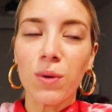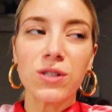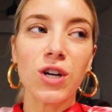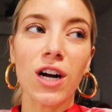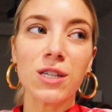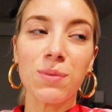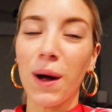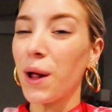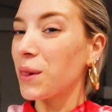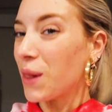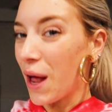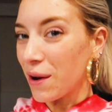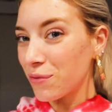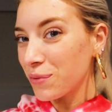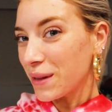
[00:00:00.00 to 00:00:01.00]
We talked about a
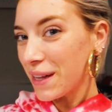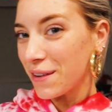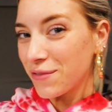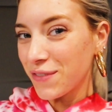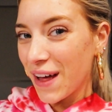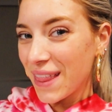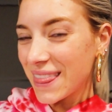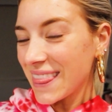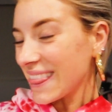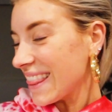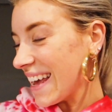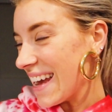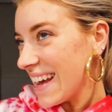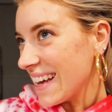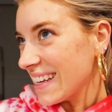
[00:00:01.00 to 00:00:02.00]
lot of really fun
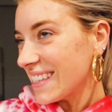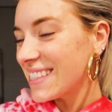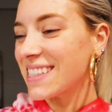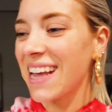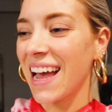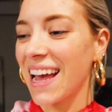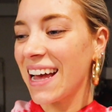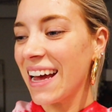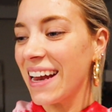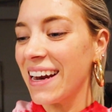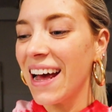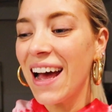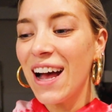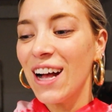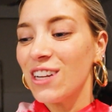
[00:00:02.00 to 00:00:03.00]
things
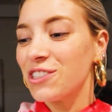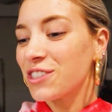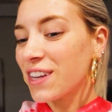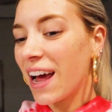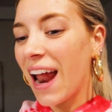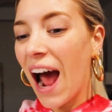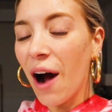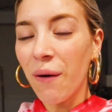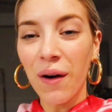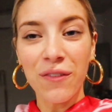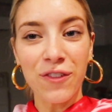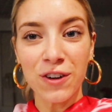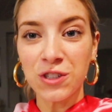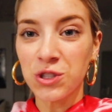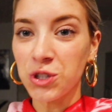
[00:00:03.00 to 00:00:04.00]
and just kind of how our
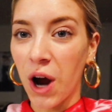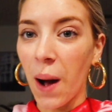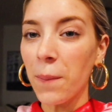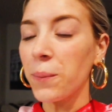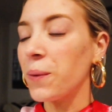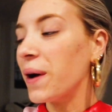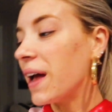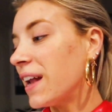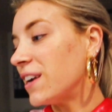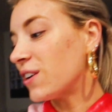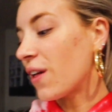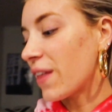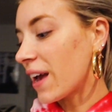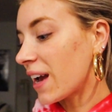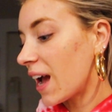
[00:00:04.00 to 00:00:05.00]
first drop went and
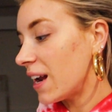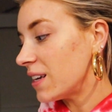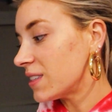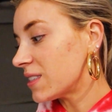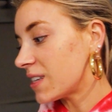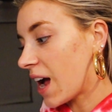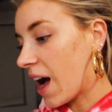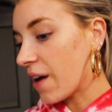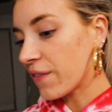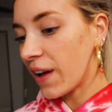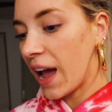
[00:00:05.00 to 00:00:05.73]
all that kind of stuff.